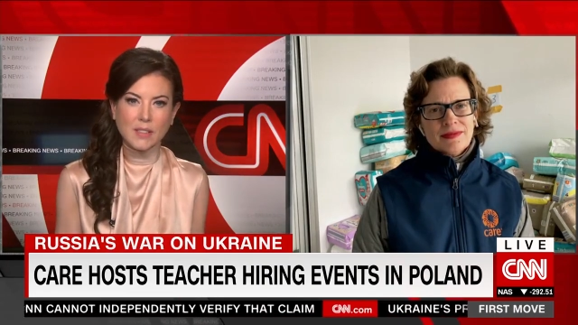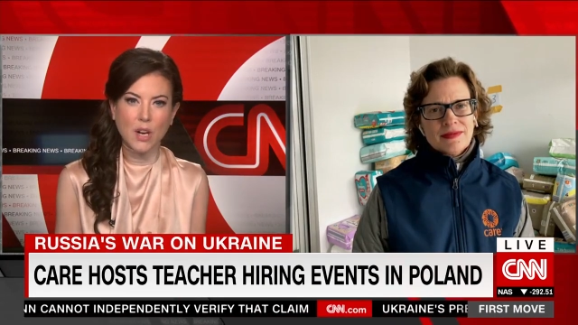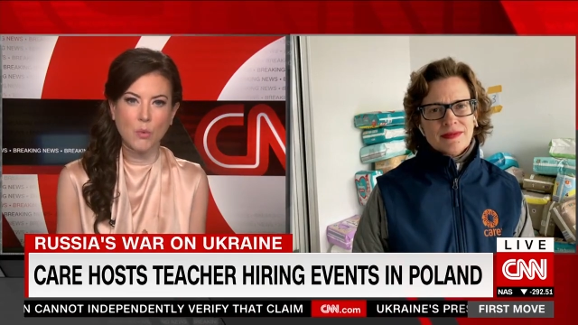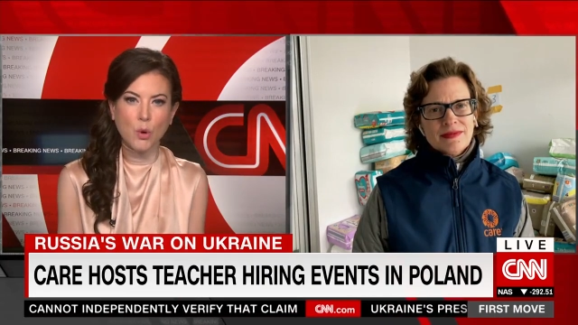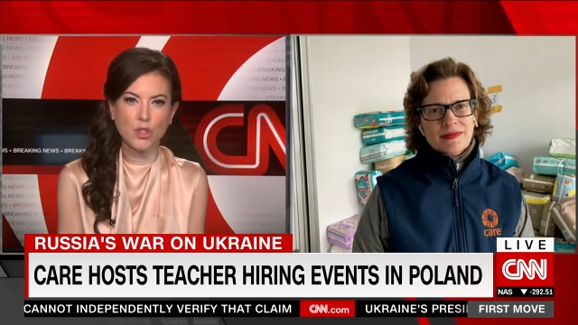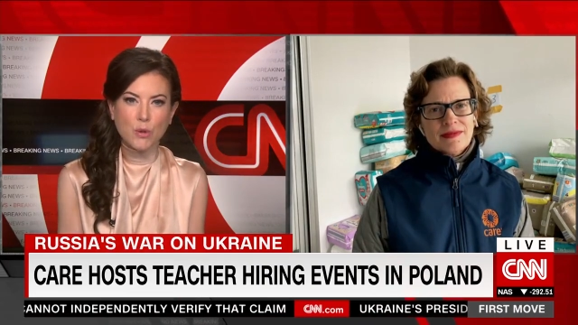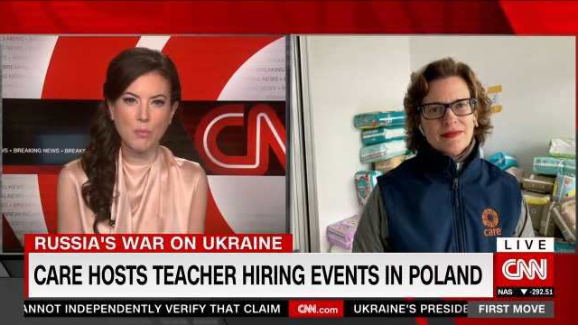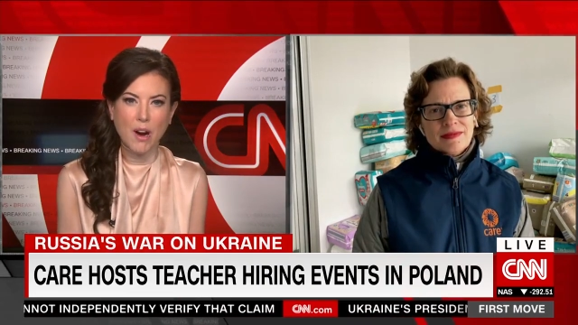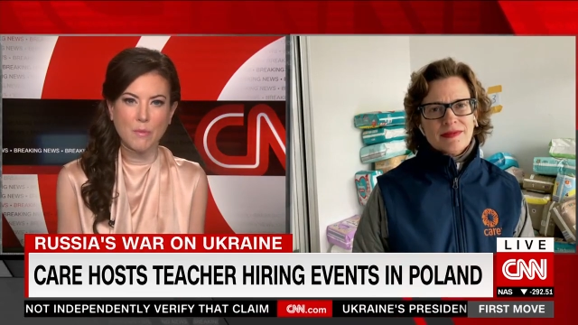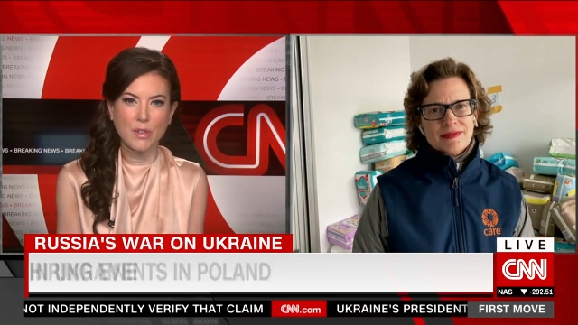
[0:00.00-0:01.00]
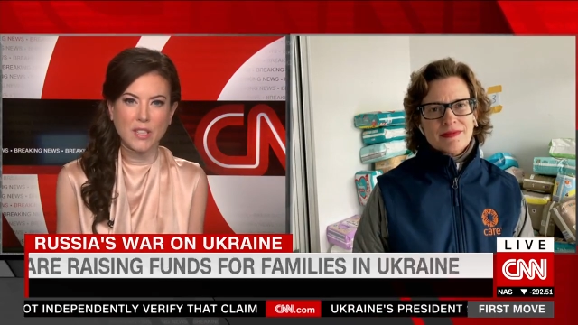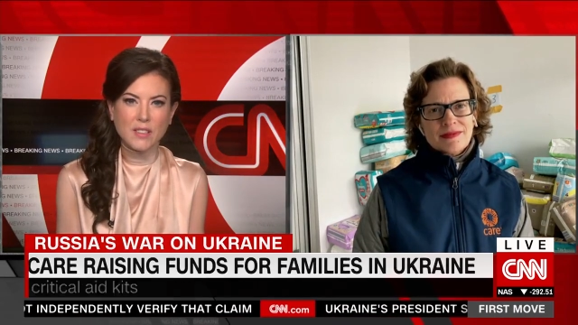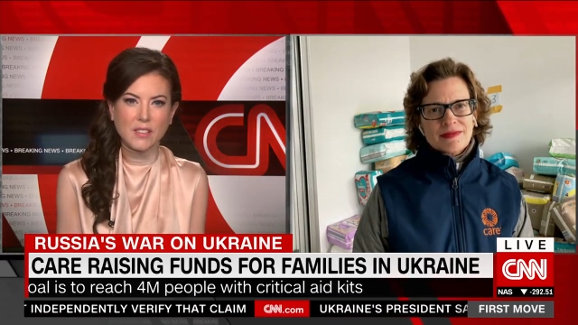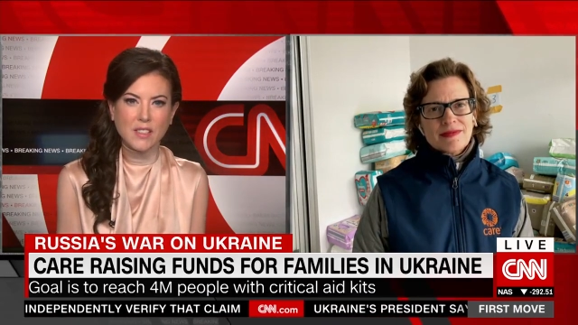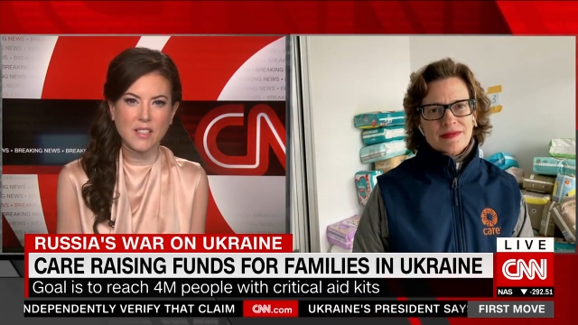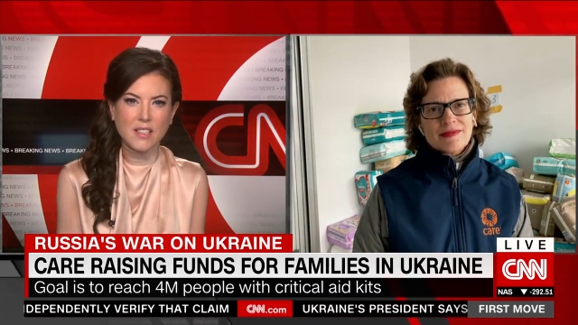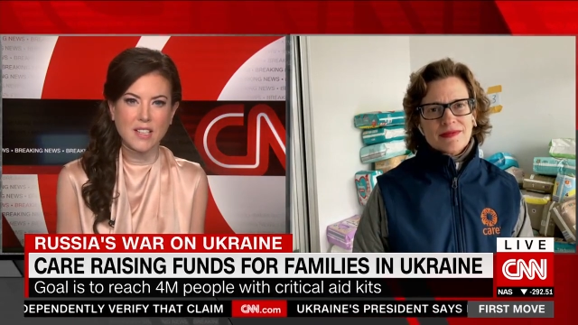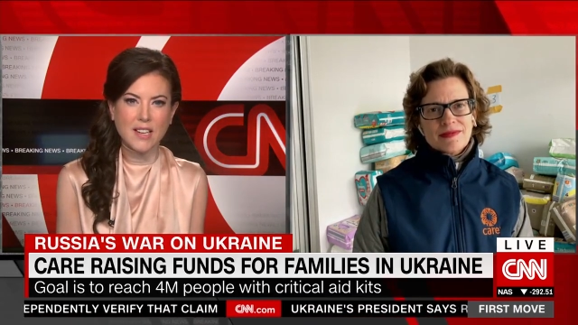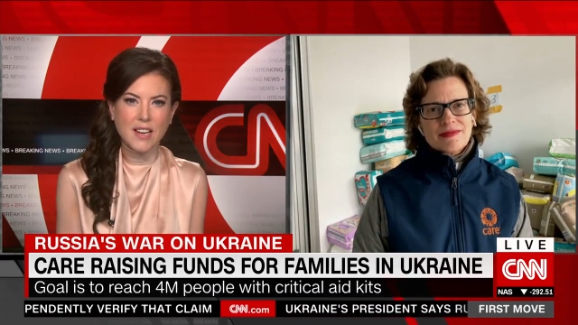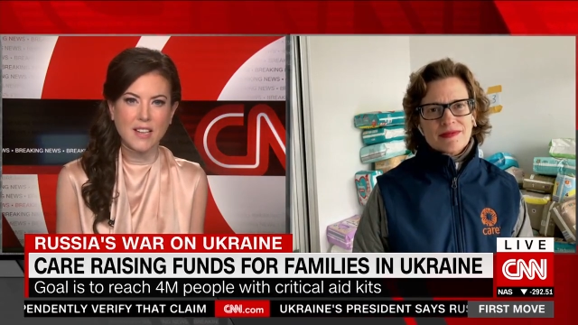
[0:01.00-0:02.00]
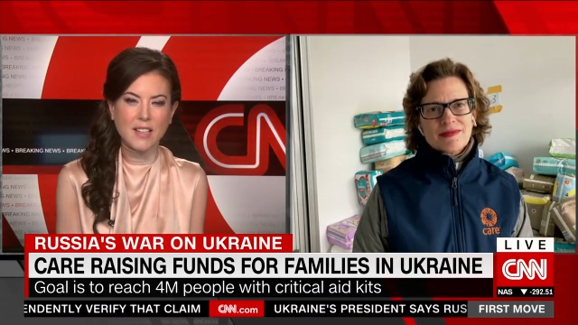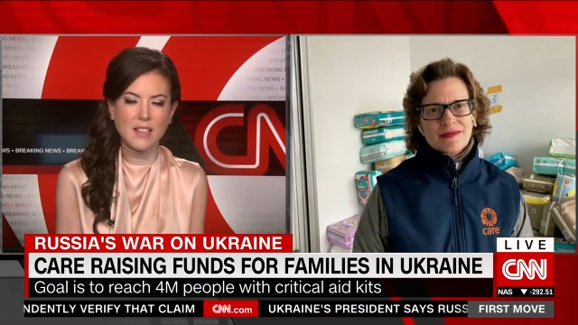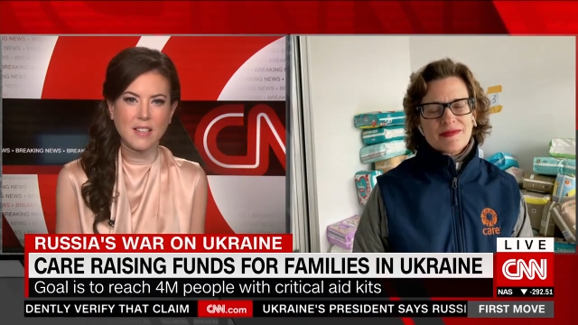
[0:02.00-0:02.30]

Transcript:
Speaker 1: And, and what's your primary concern today?